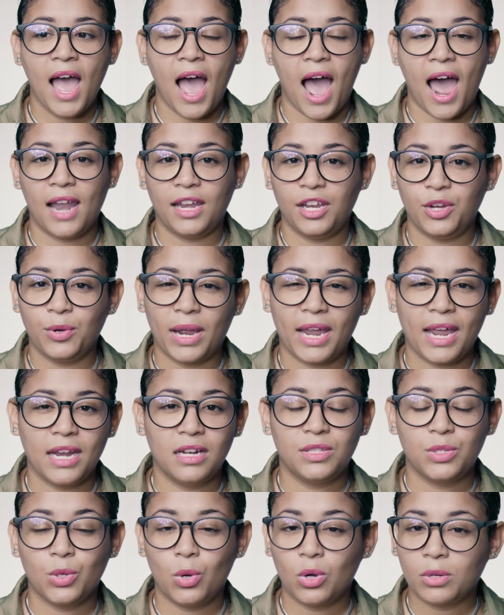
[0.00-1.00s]
And, you know, I kind
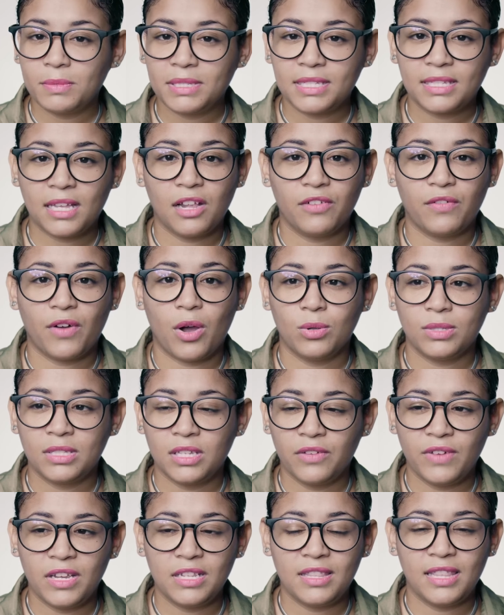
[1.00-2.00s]
of talked myself out
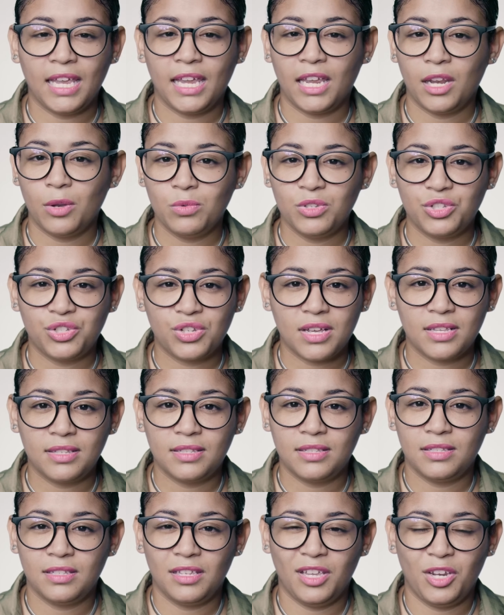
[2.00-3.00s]
of it, thinking it was just,